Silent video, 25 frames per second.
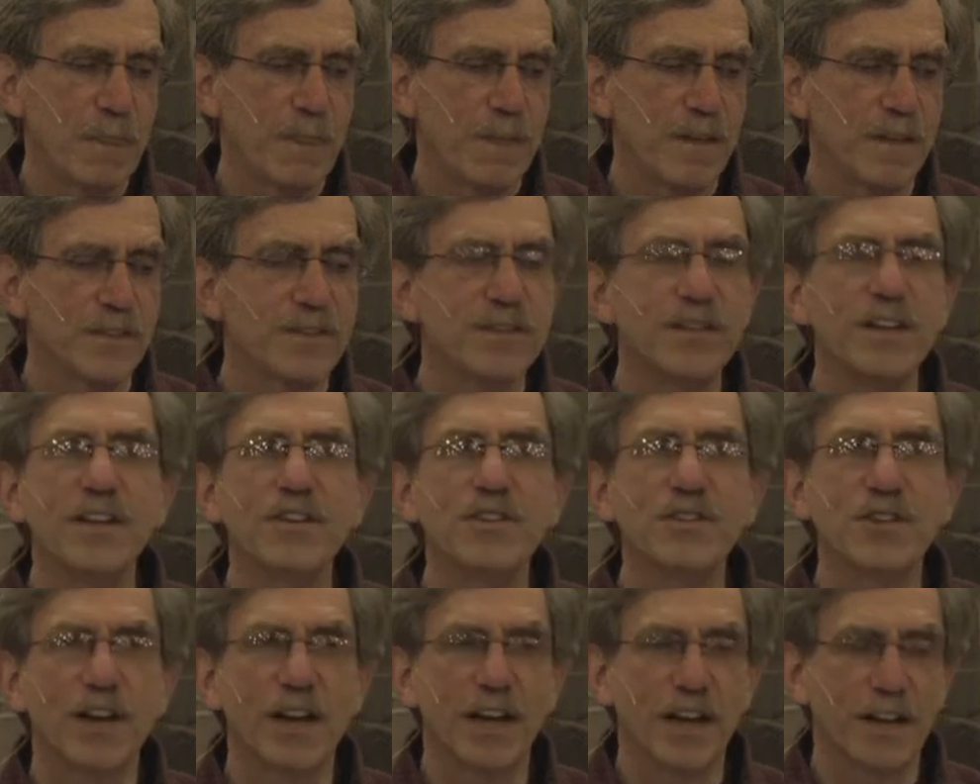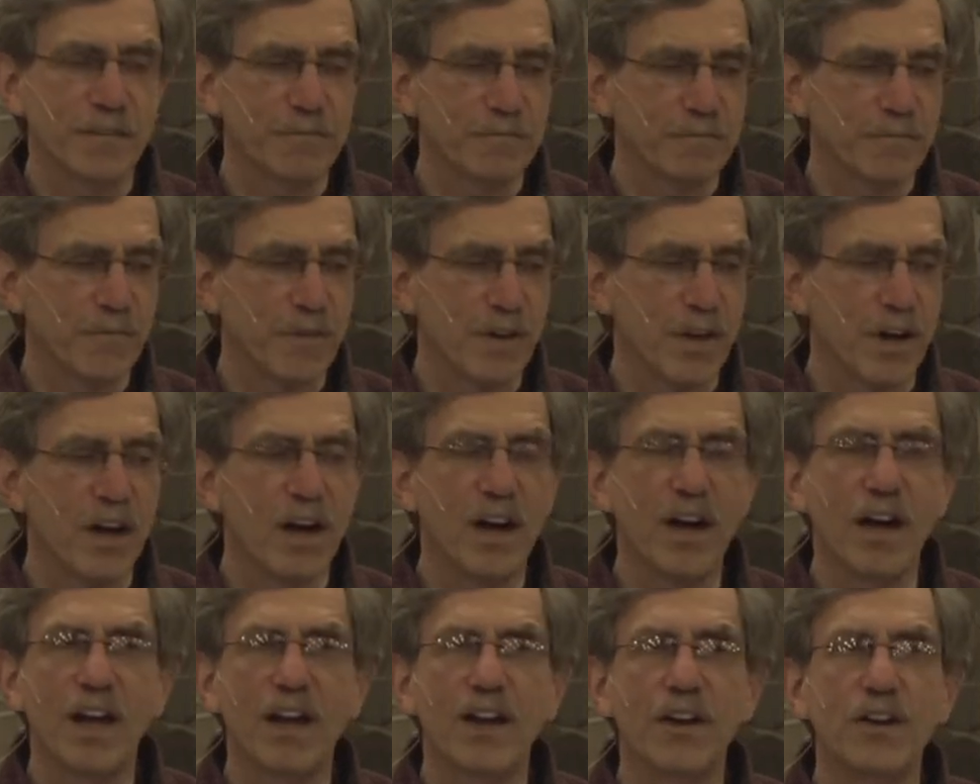teaching
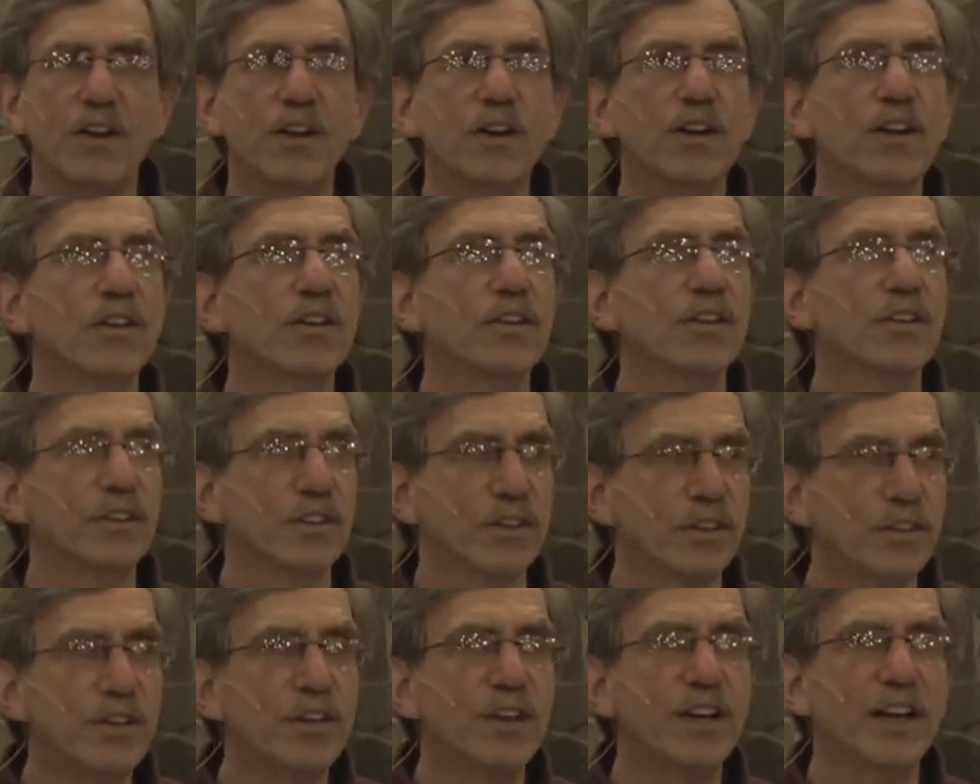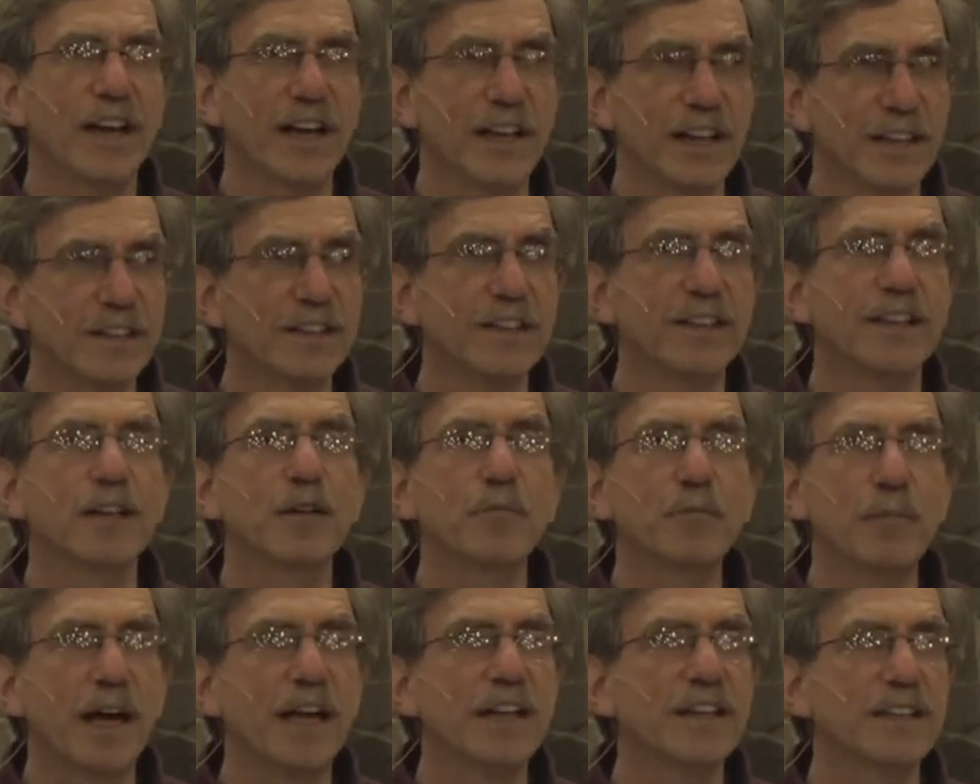on learning, little
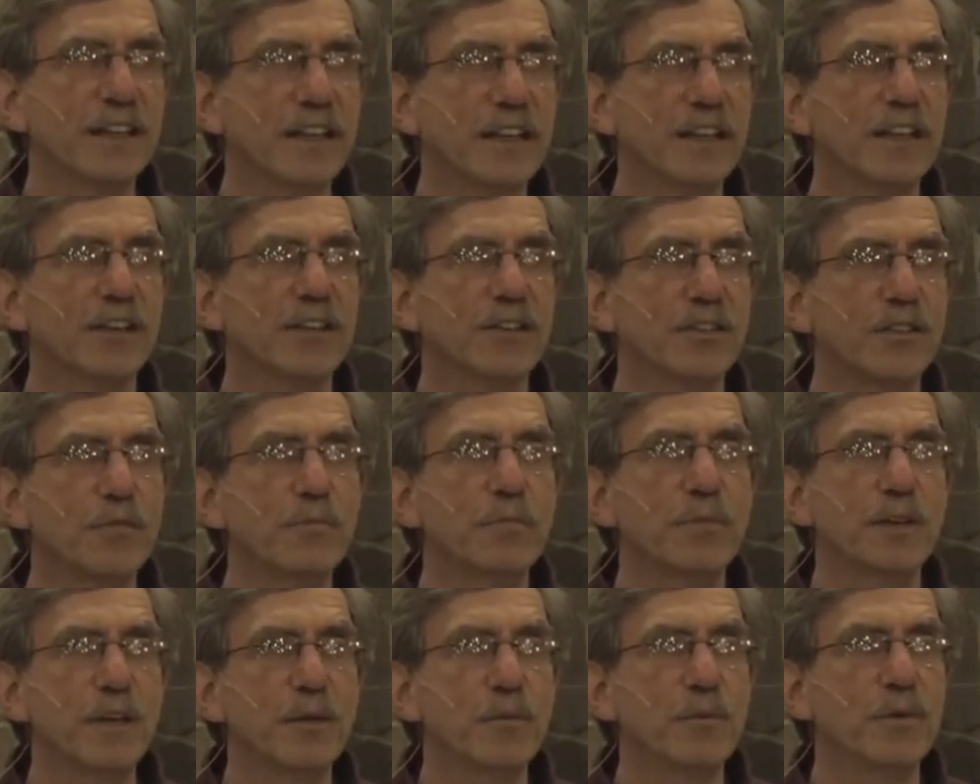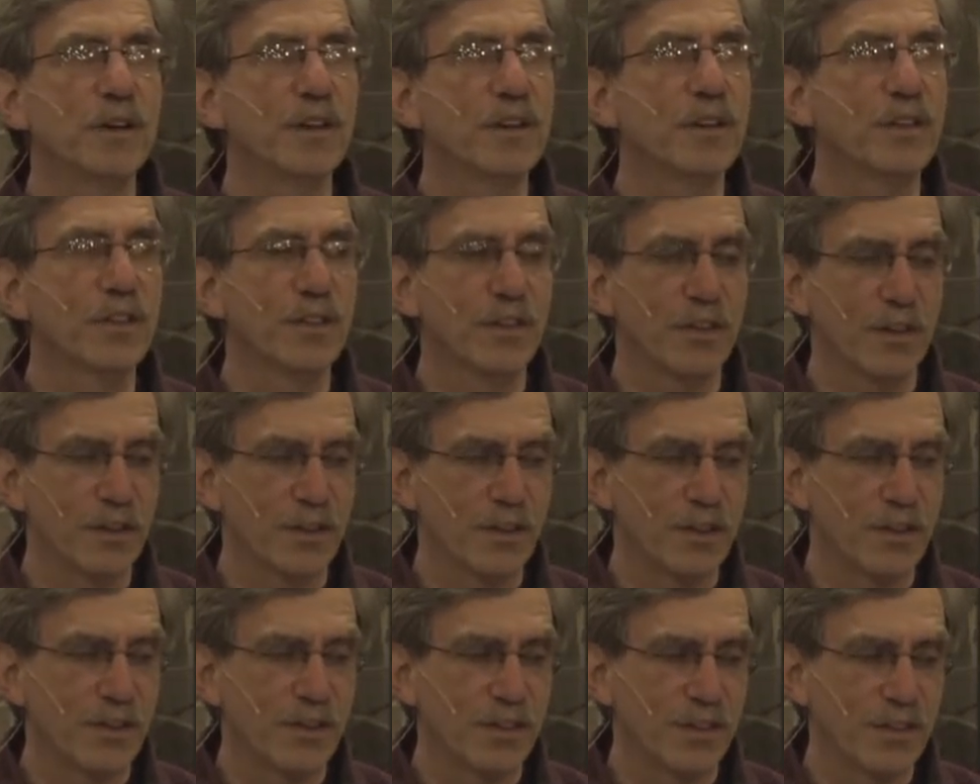by little, to be with
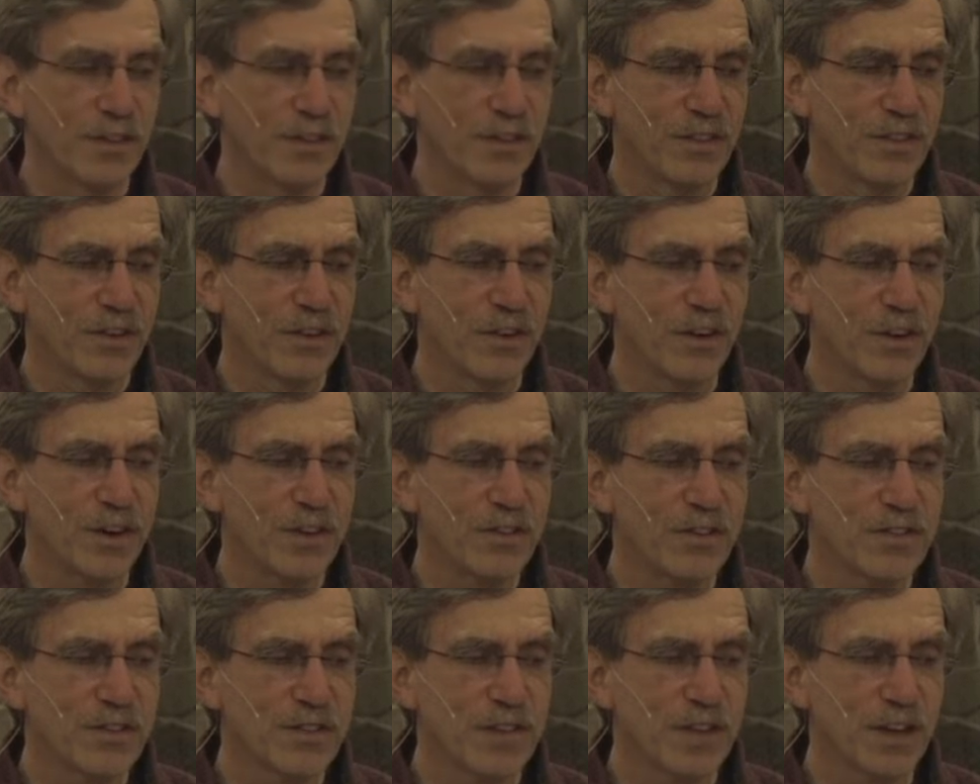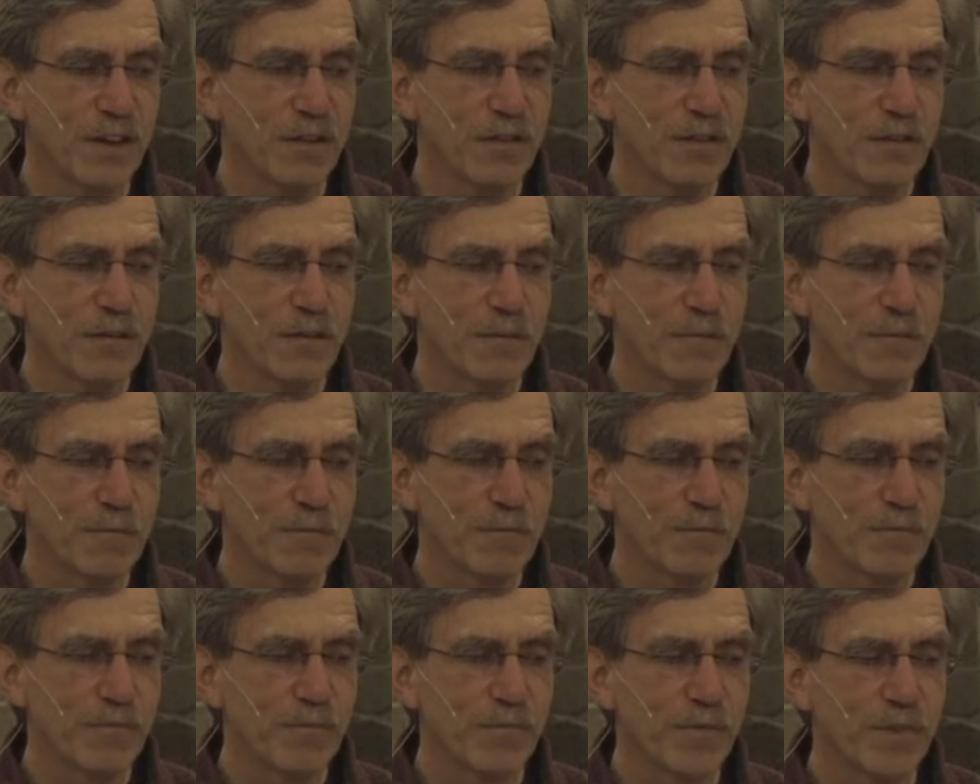the hard stuff.
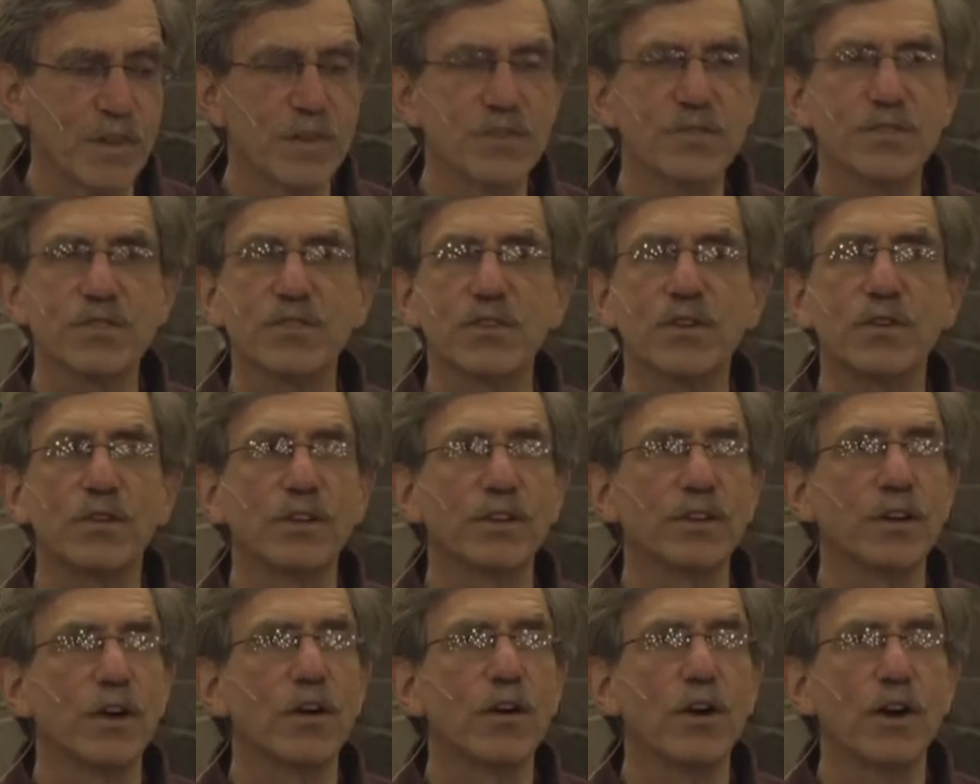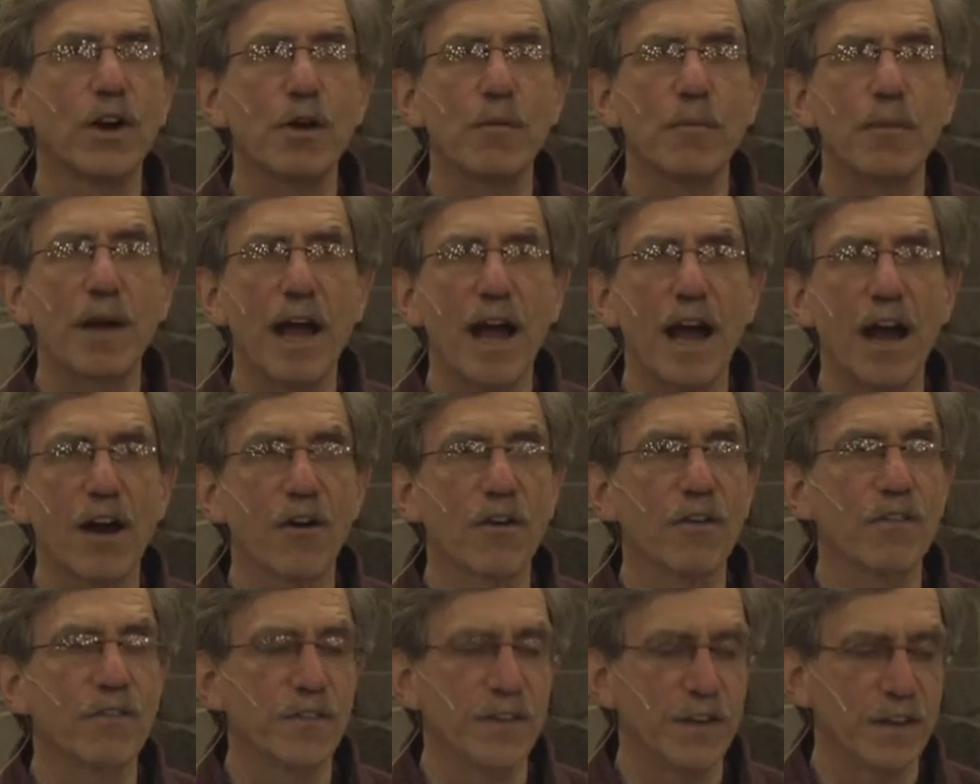This is called
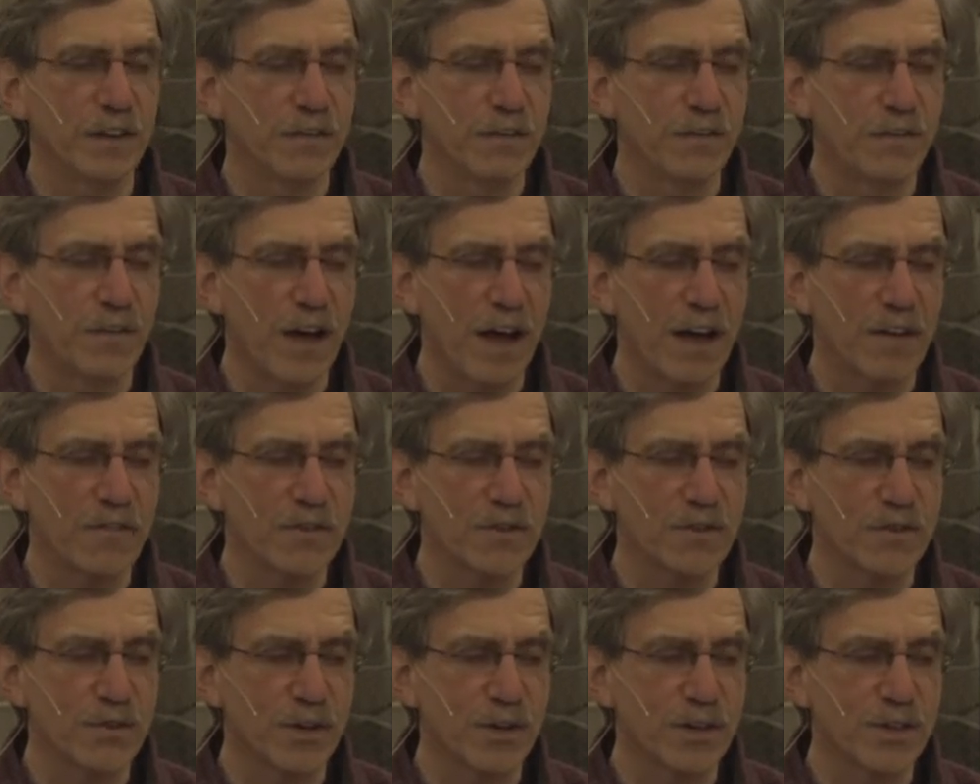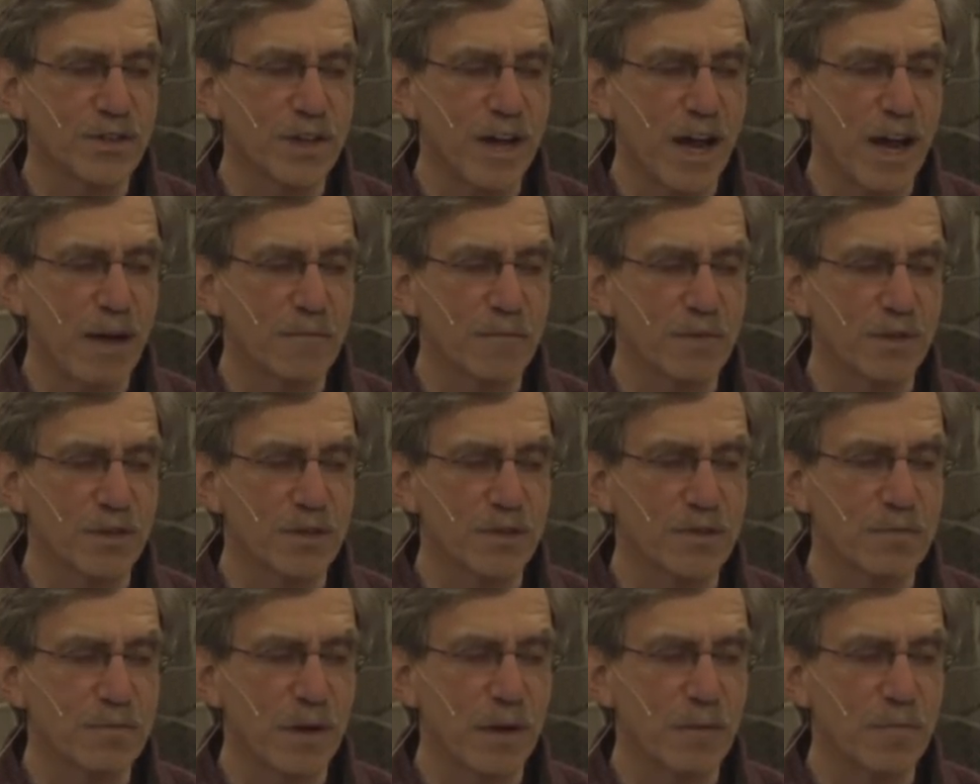Autobiography in 5 Short Chapters
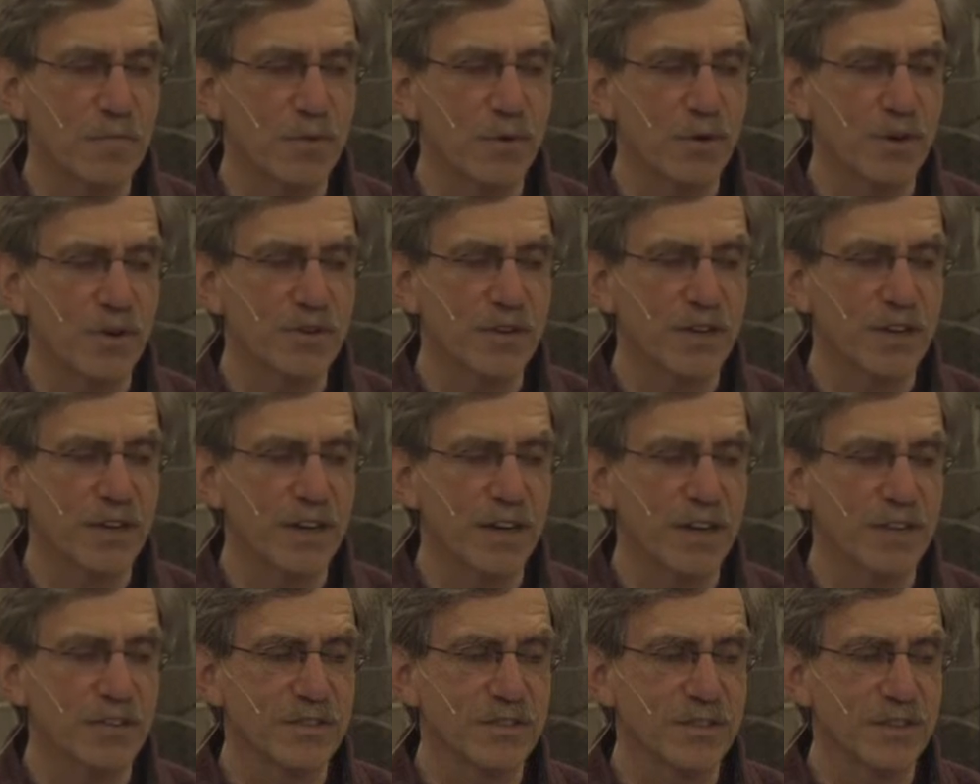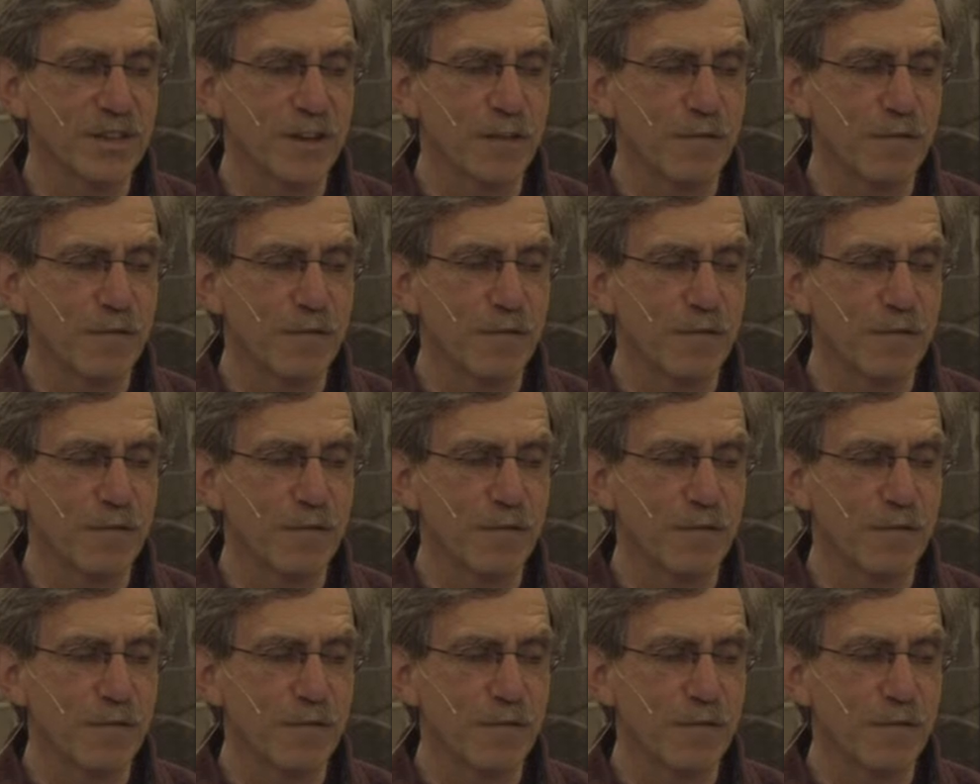by Portia Nelson.